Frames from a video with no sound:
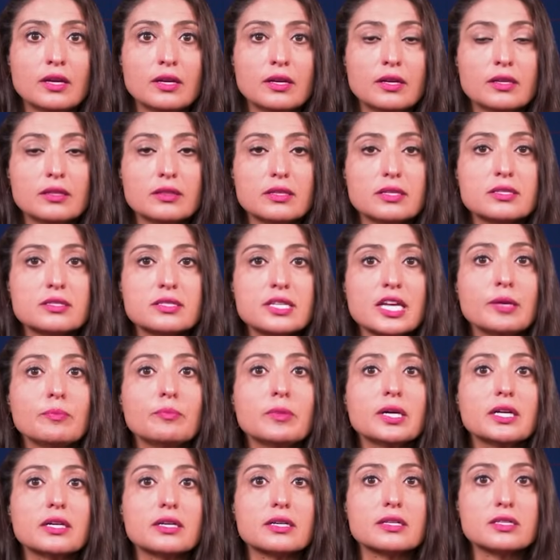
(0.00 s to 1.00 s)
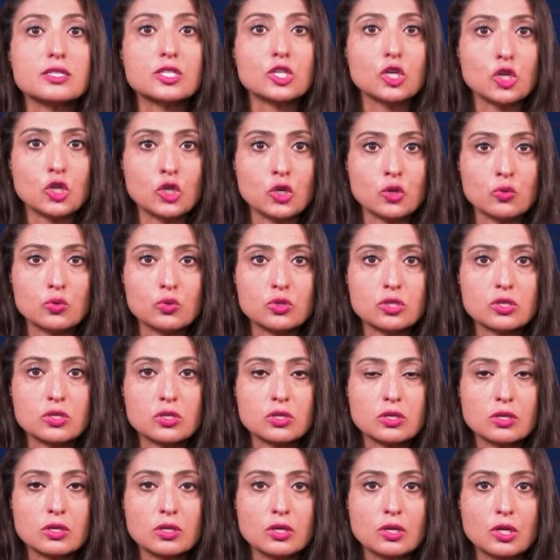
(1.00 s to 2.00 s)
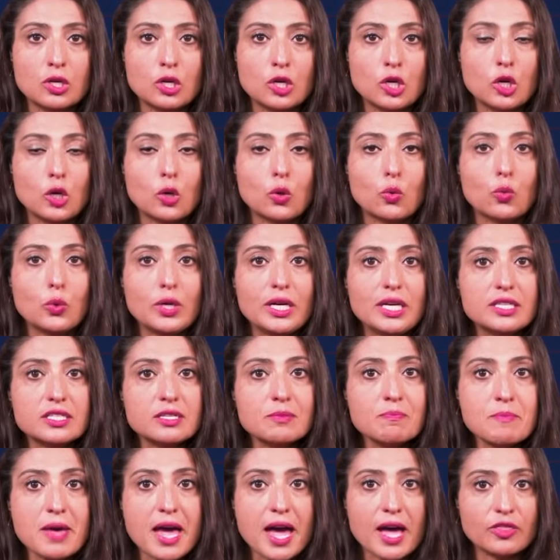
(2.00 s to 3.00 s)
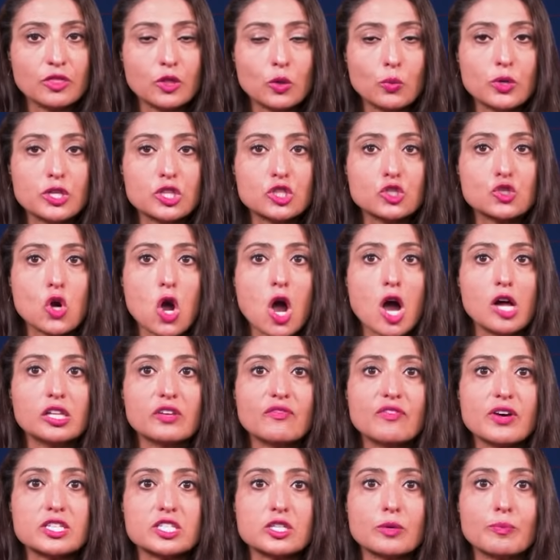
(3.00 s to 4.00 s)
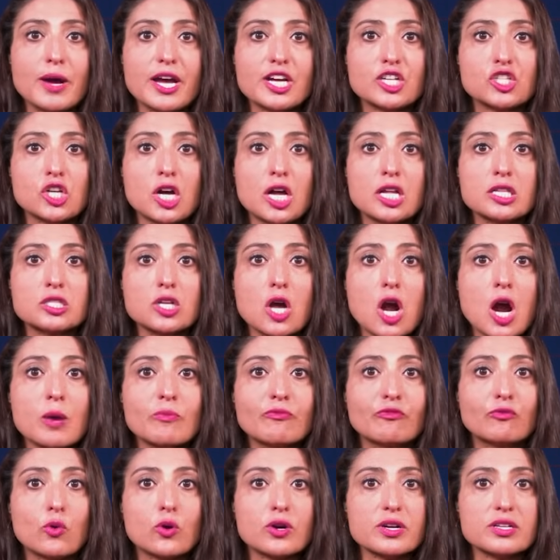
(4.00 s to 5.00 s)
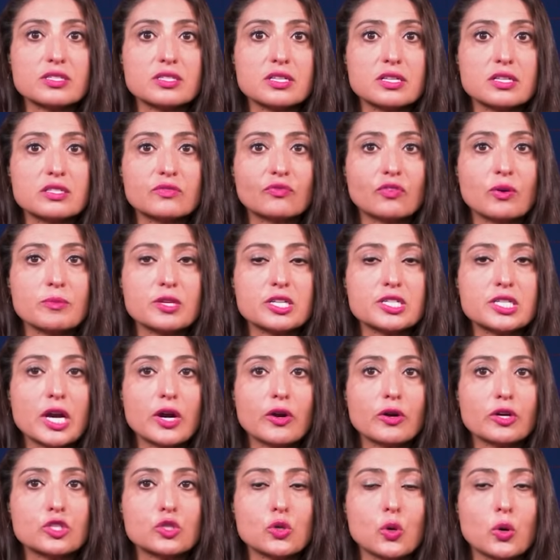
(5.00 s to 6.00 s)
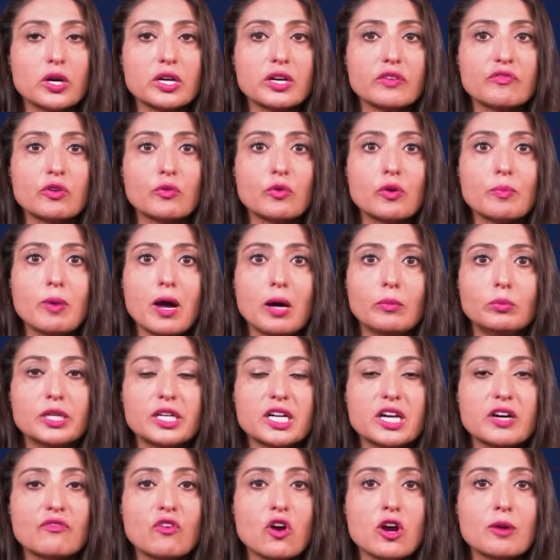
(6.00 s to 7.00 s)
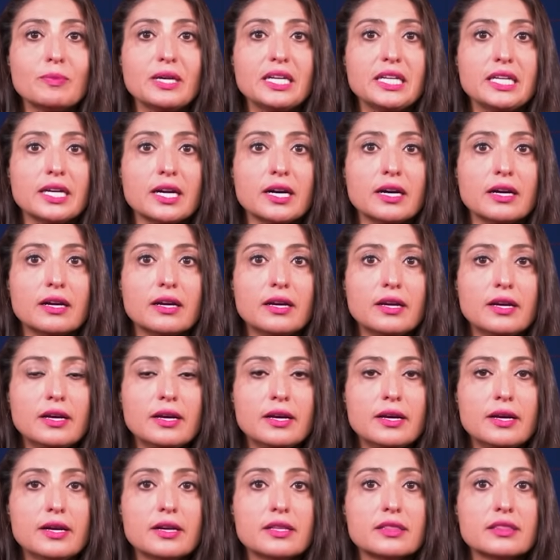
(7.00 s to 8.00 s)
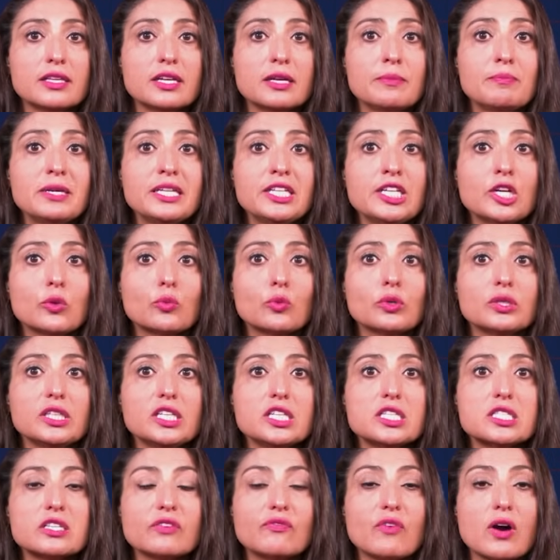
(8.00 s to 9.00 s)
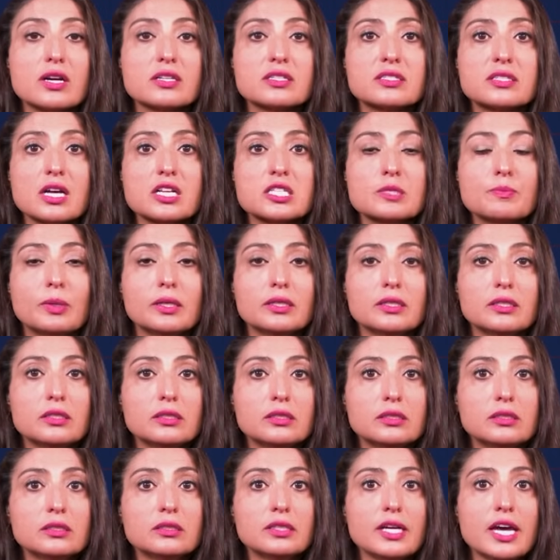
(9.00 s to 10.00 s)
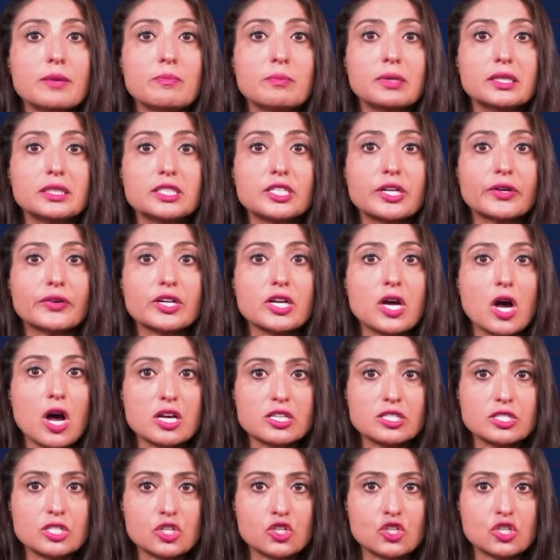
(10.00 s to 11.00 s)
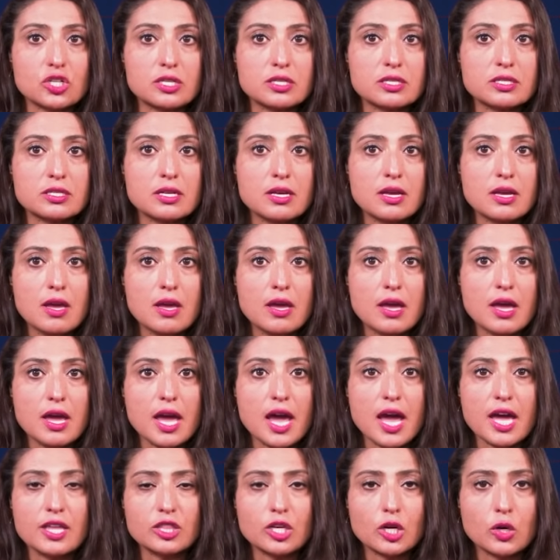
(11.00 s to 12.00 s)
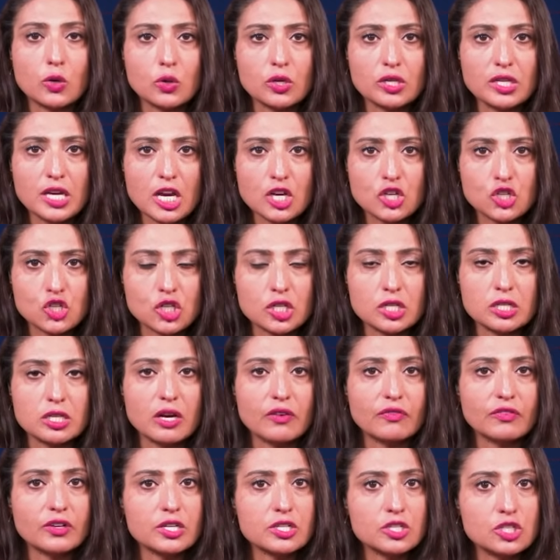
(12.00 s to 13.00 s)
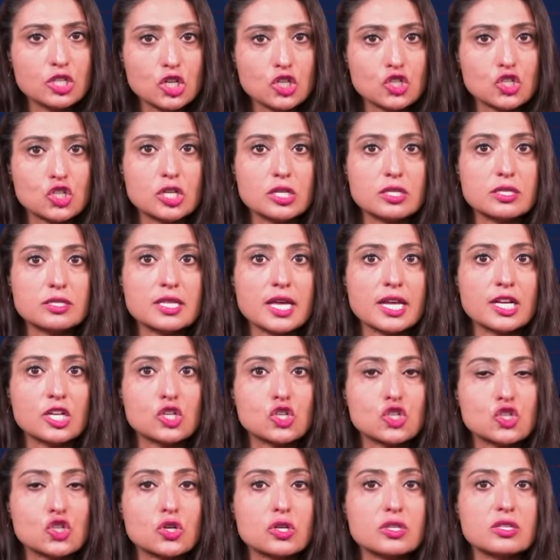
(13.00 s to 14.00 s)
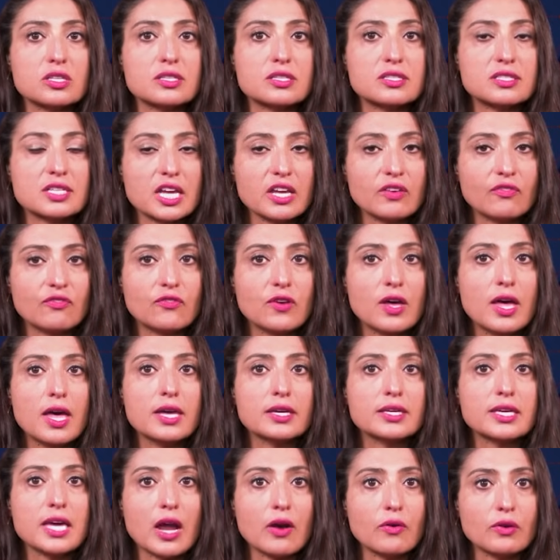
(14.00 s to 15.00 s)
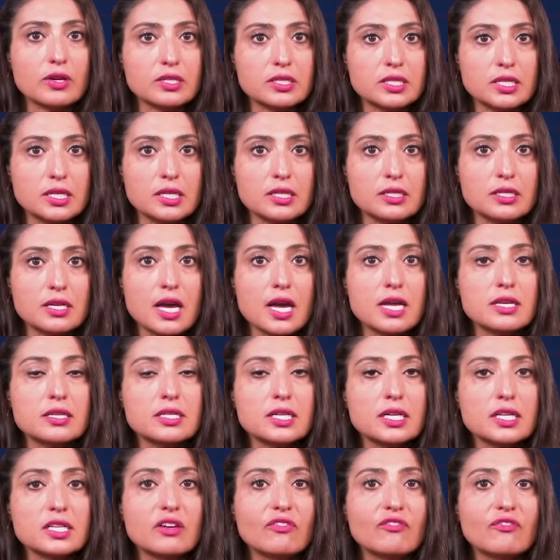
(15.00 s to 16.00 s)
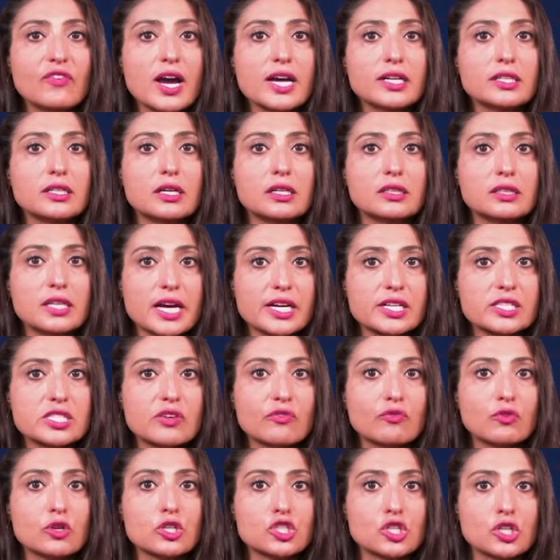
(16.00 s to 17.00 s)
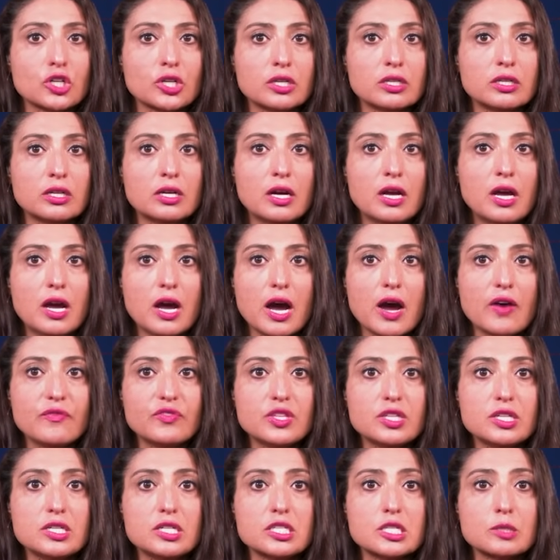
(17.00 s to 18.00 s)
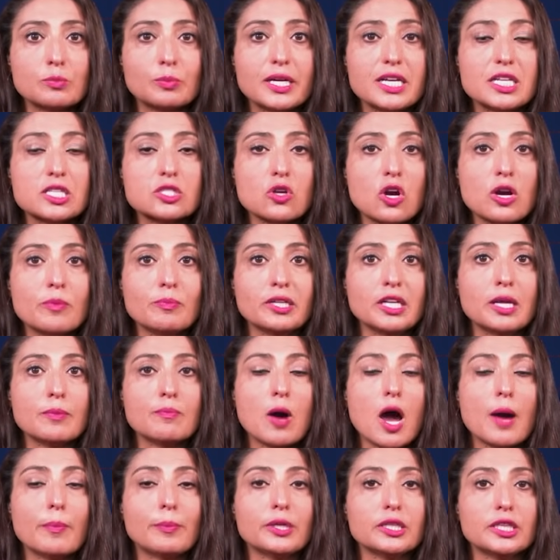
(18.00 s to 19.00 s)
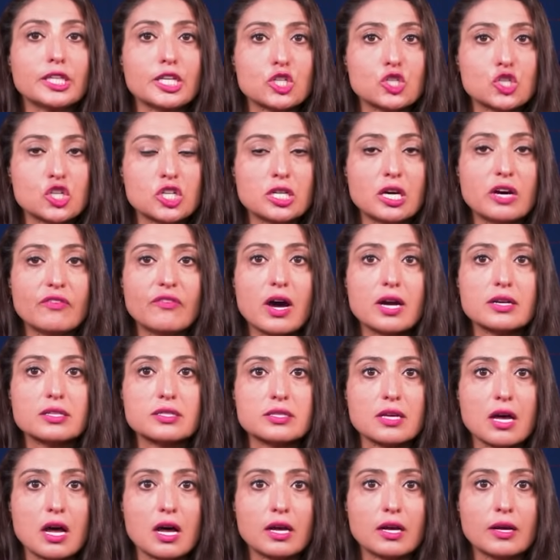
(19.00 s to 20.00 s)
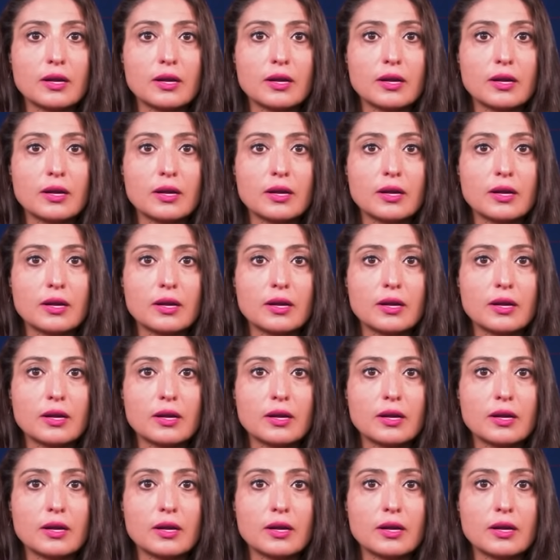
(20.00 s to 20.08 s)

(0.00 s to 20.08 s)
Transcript: The statement continues: we demand the withdrawal of Azerbaijan's armed forces from the territory of the Republic of Armenia, the immediate release of Artsakh's political and military hostages, and the creation of conditions that ensure the safe, guaranteed, and dignified collective return of the displaced Armenian population of Artsakh.